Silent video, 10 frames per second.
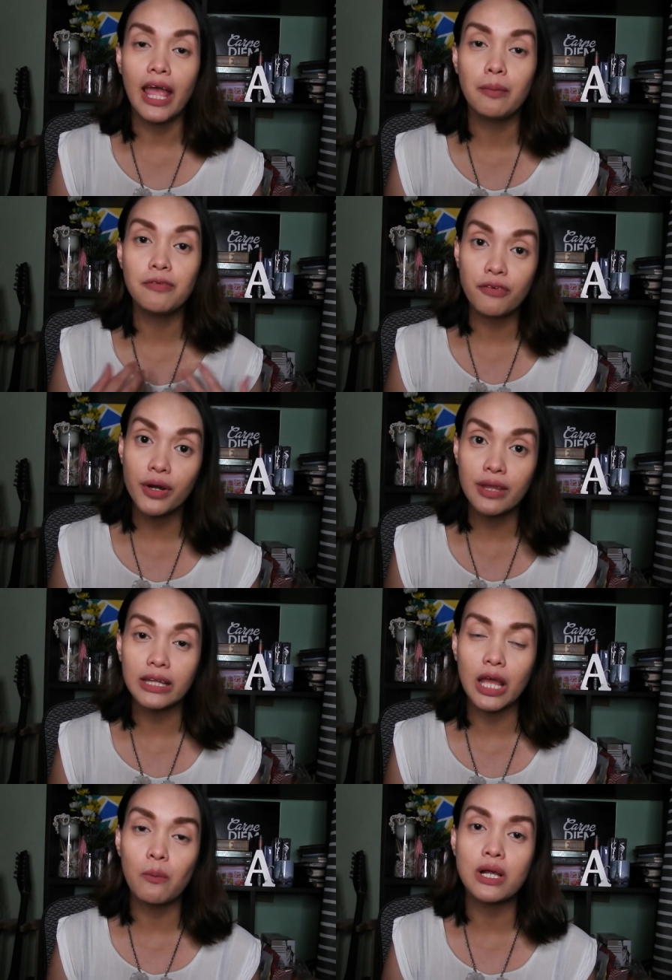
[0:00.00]
and before
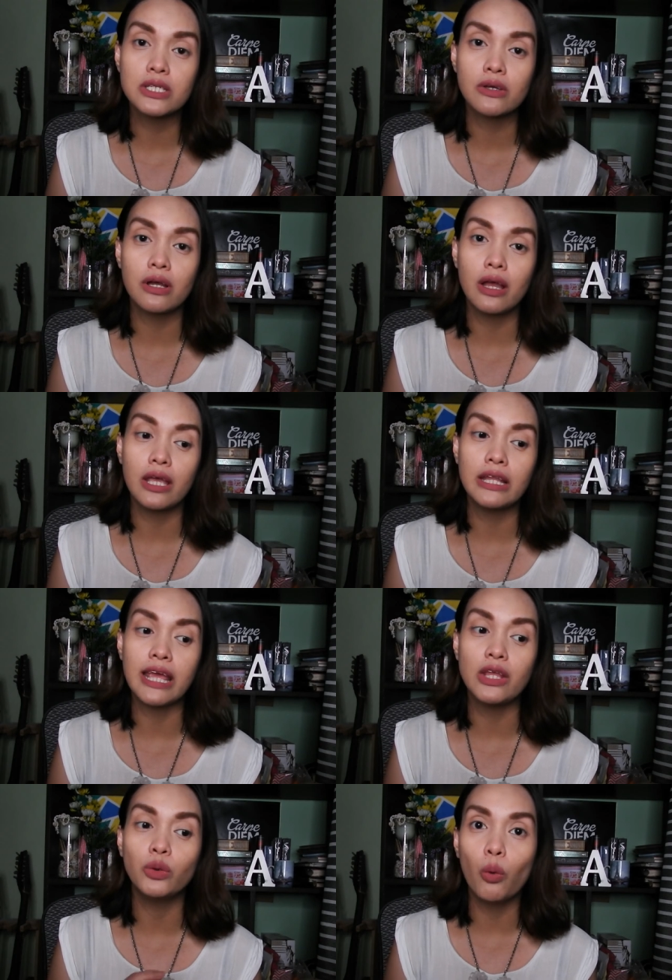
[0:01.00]
that I was in a